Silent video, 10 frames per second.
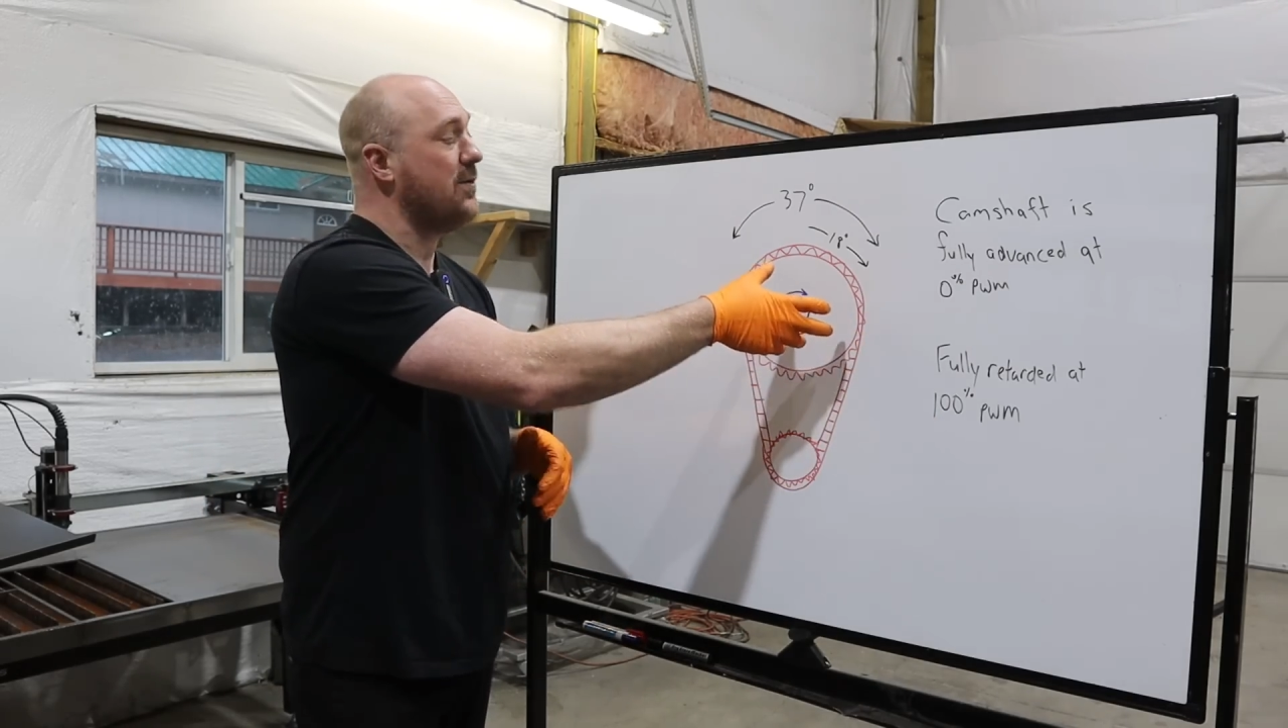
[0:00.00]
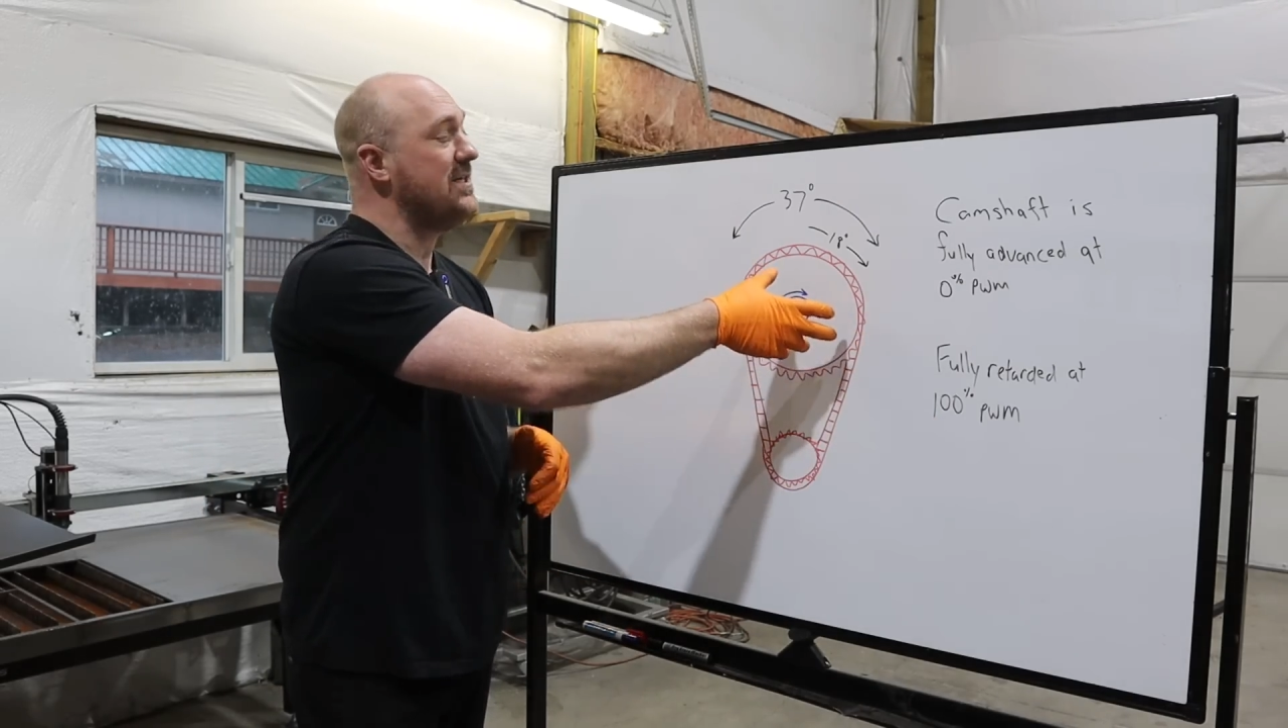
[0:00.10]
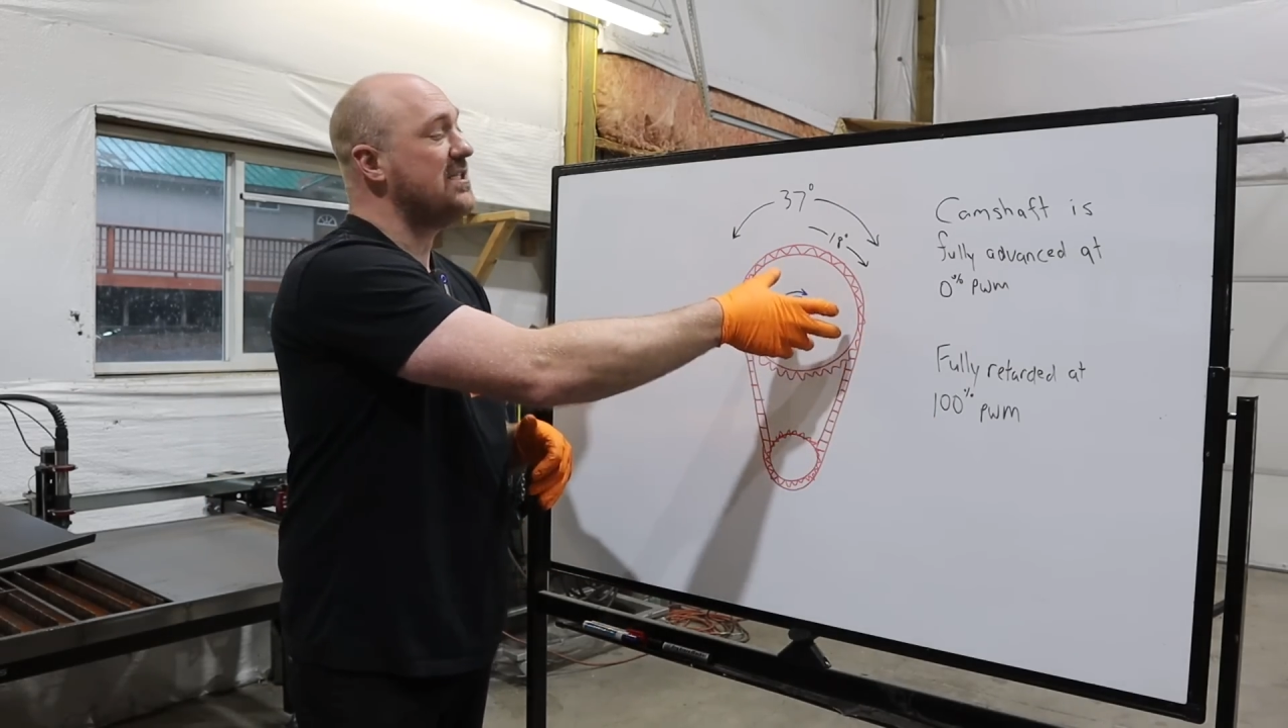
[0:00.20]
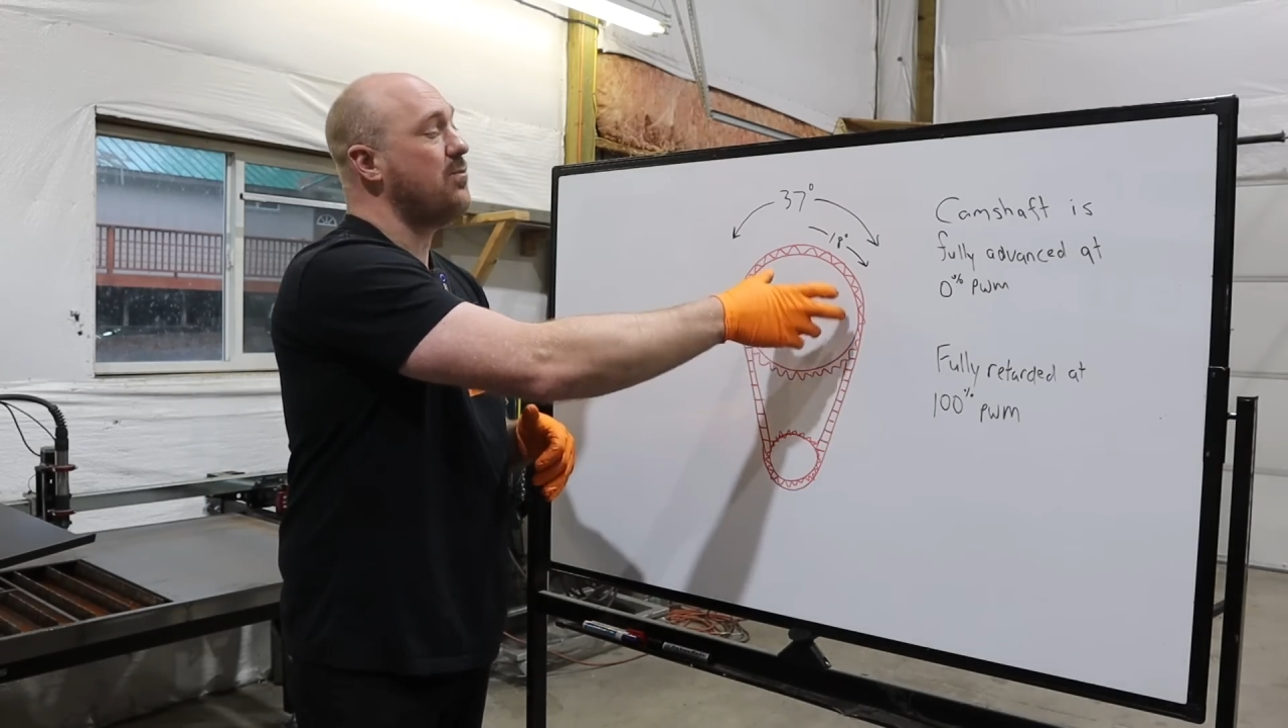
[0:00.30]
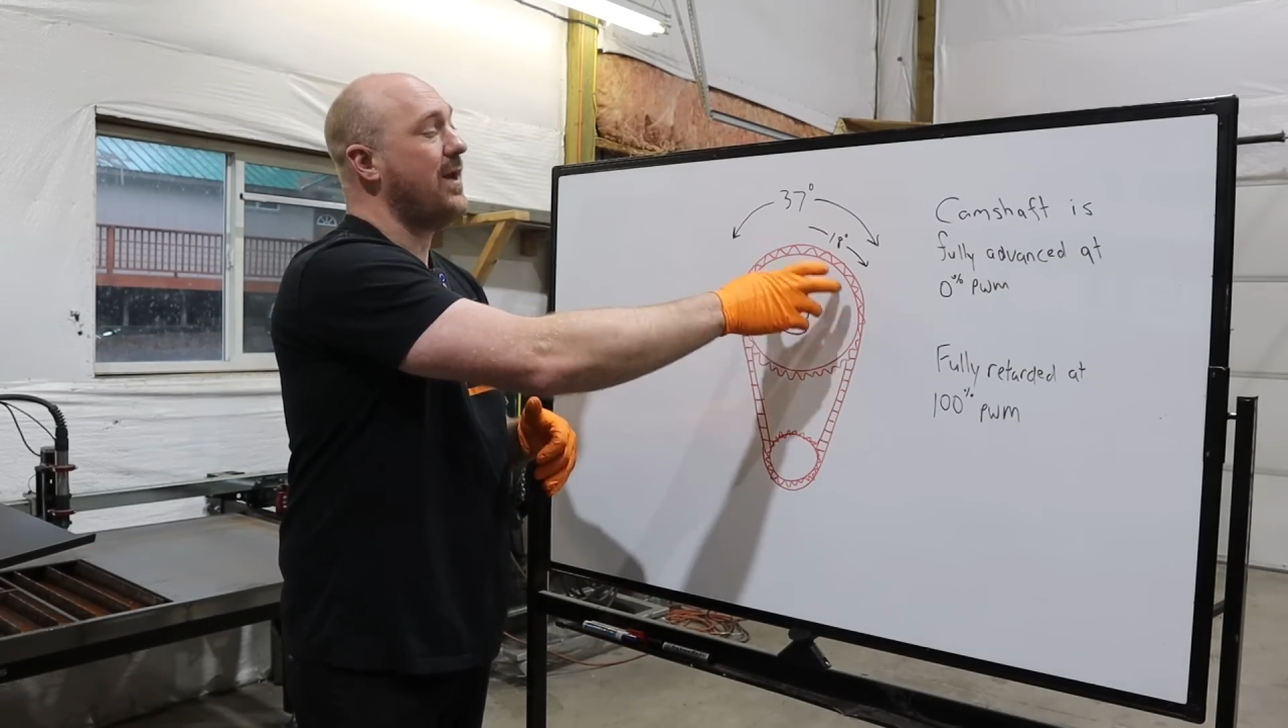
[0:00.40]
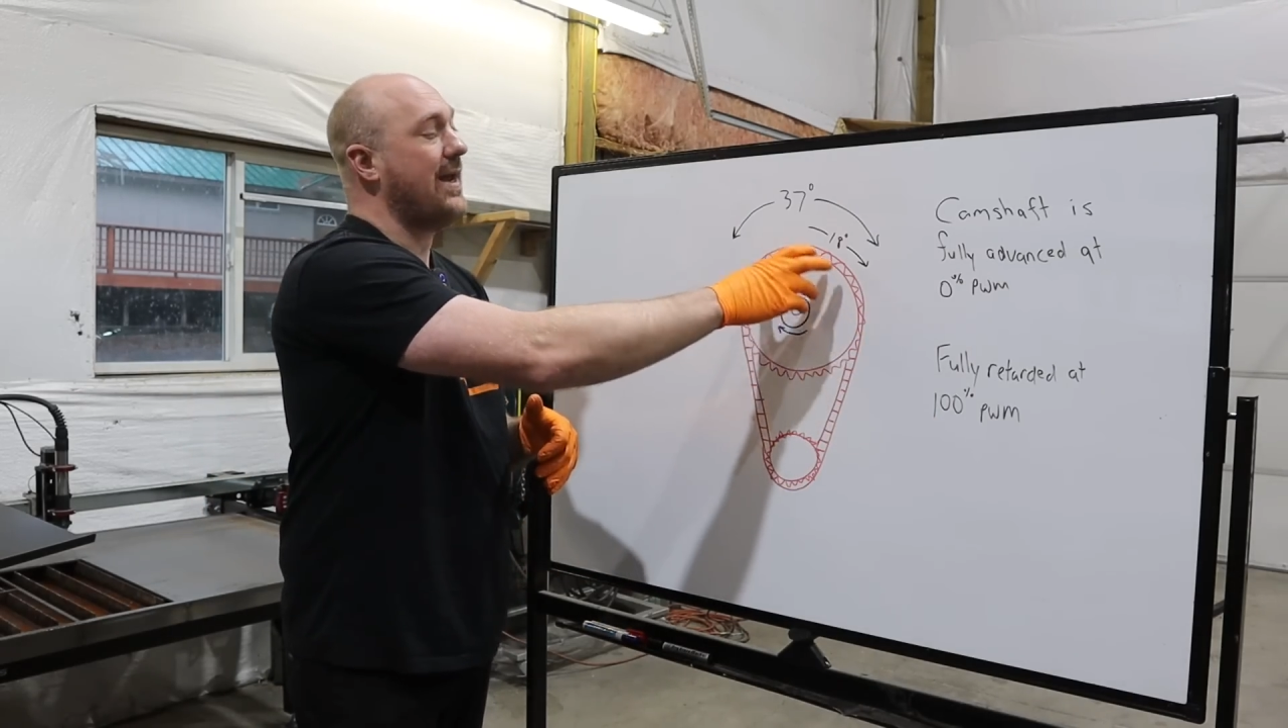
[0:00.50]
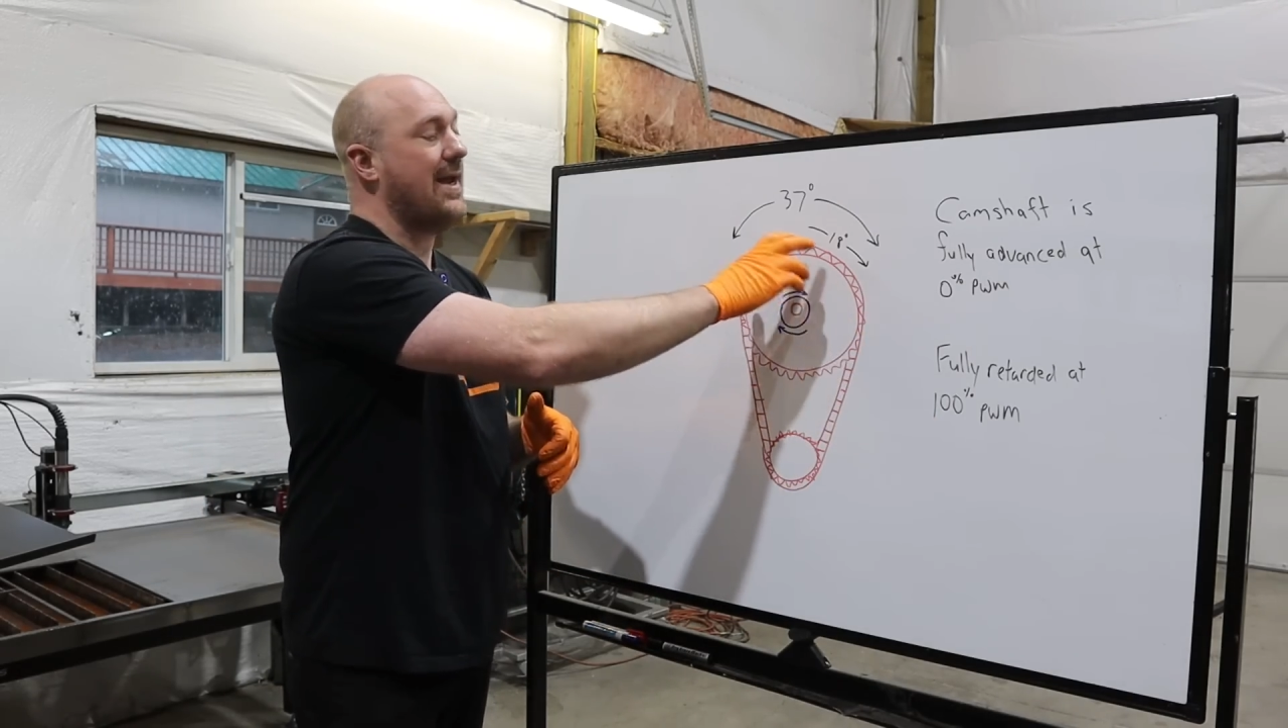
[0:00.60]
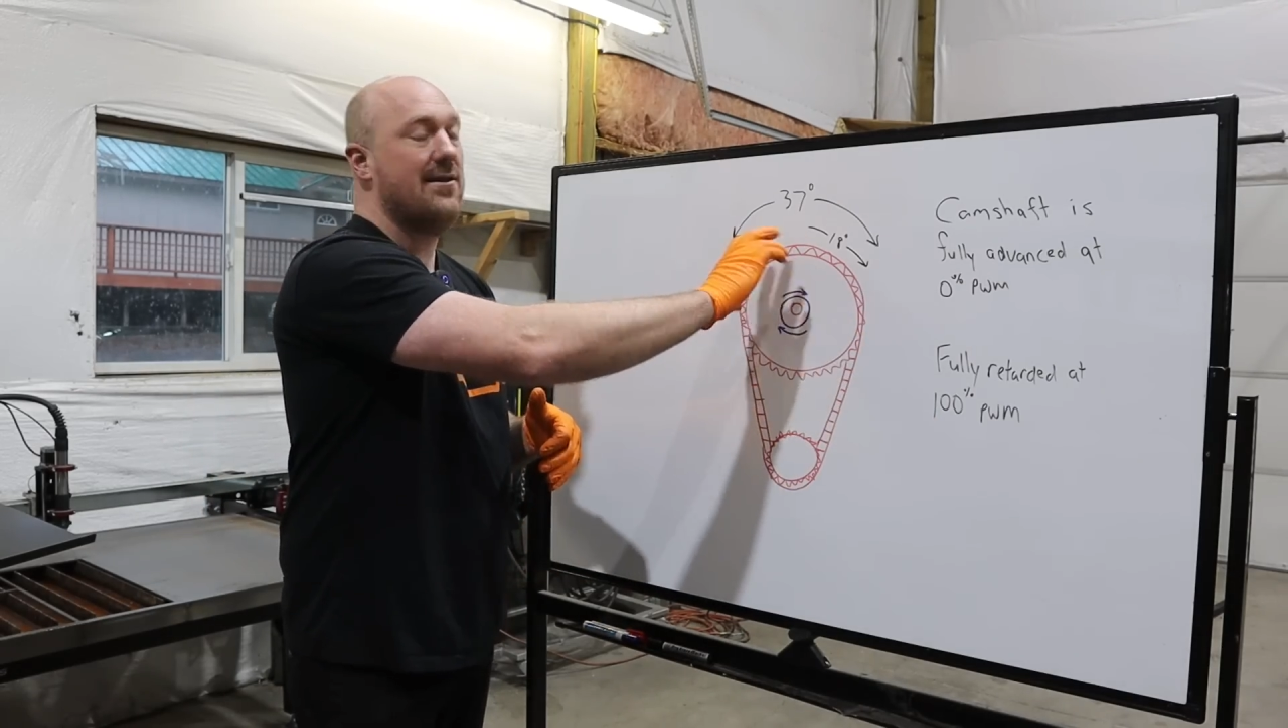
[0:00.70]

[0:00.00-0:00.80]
degree swing